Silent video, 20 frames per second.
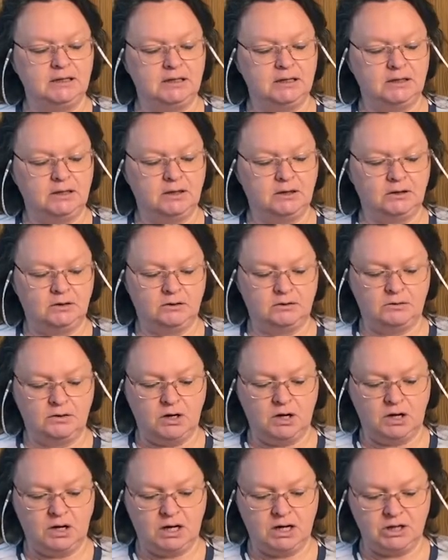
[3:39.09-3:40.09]
oh
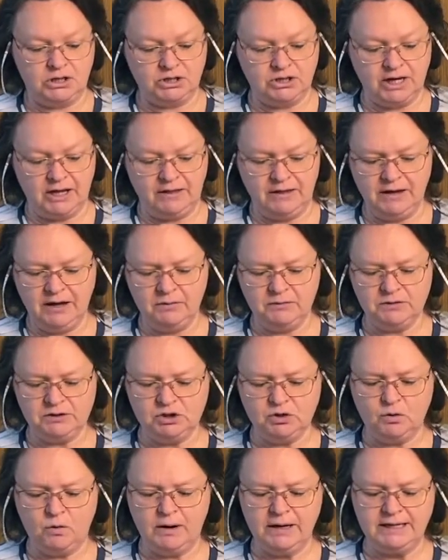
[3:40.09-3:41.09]
gosh, I think it was
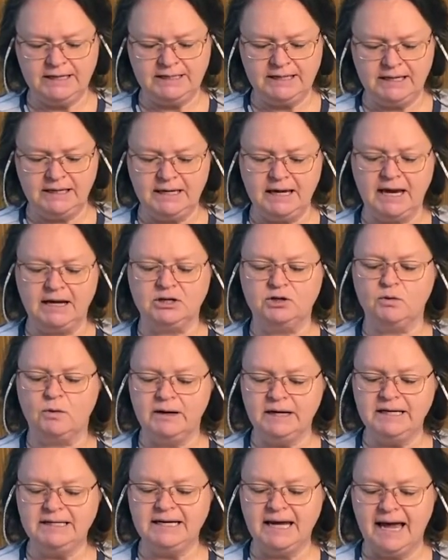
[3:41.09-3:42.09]
20, yeah,
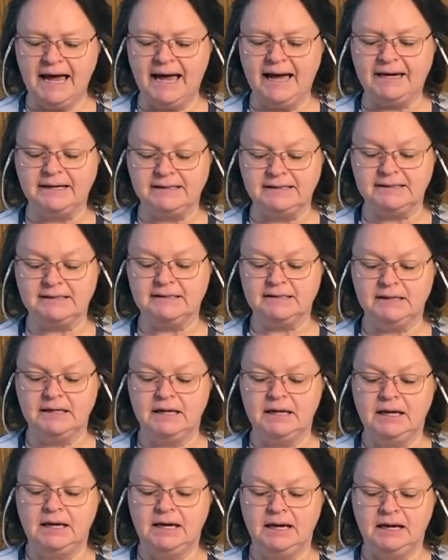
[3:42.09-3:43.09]
20 tags
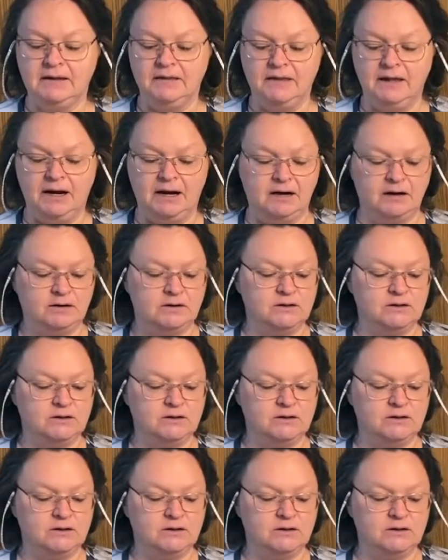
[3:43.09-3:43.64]
in there.